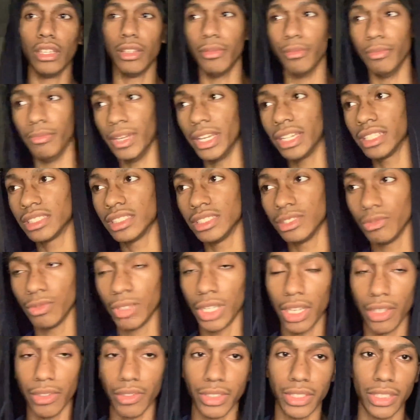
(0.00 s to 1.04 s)
back to what I
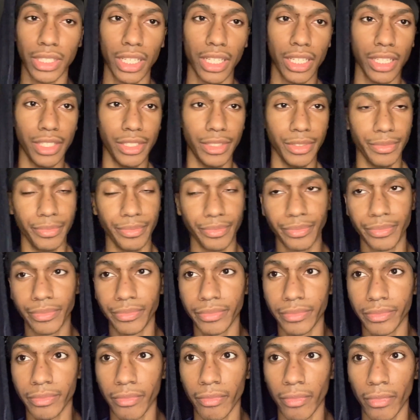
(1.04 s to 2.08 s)
was saying,
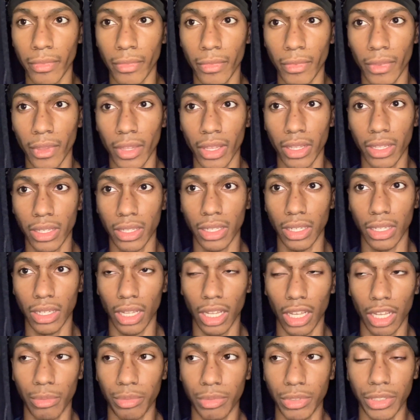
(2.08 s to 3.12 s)
a
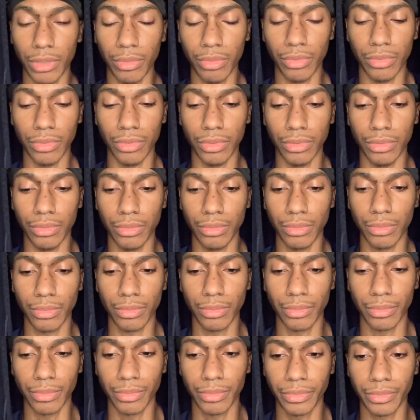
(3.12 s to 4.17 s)
lot of people,
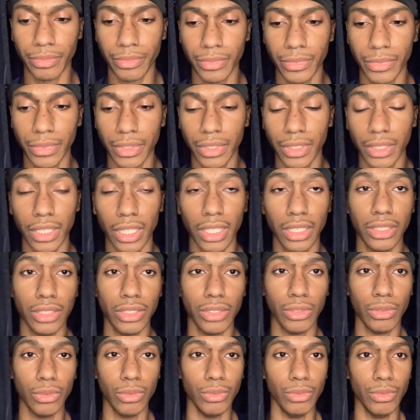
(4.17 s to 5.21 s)
they
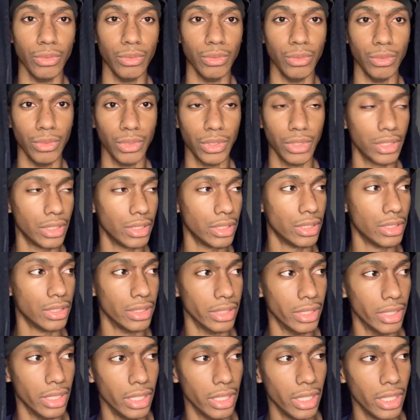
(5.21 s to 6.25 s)
choose
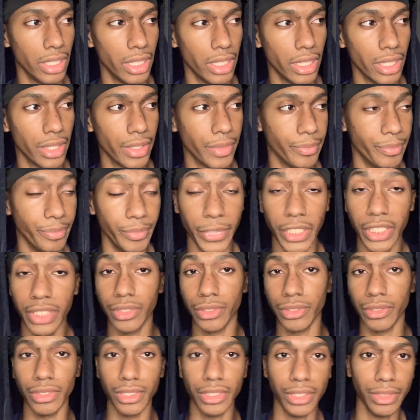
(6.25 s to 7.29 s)

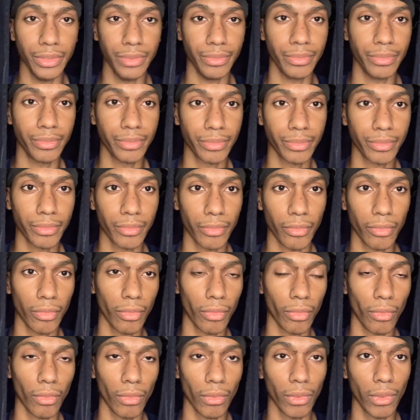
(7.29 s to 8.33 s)
misery
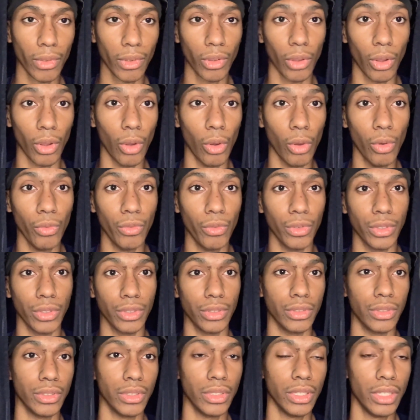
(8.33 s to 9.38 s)
over
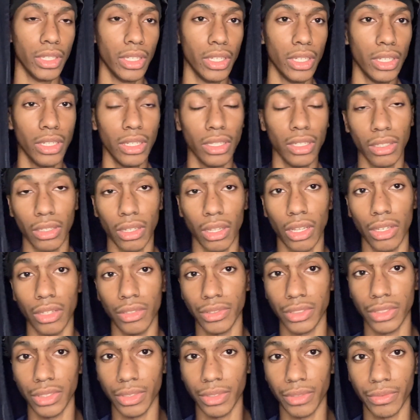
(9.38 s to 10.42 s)
long
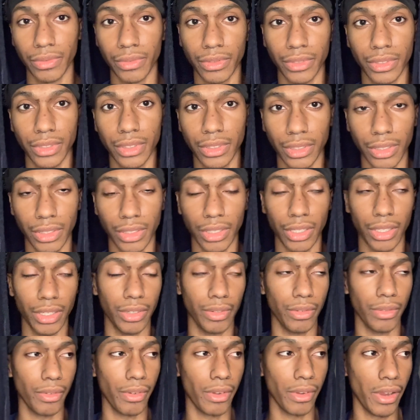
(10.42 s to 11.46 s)
suffering, you know.
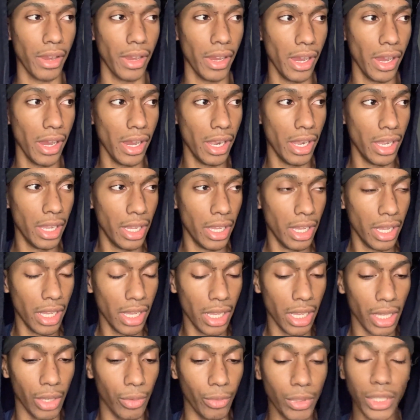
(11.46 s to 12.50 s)

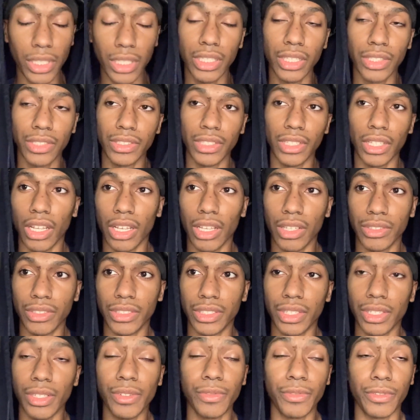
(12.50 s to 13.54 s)
And when it comes to long
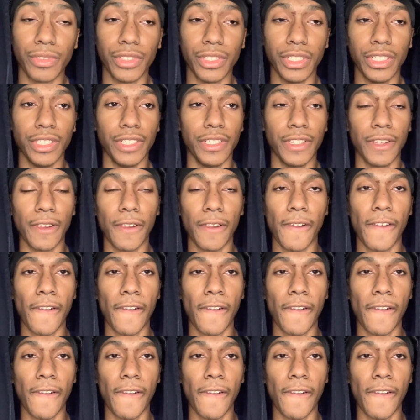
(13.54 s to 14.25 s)
suffering,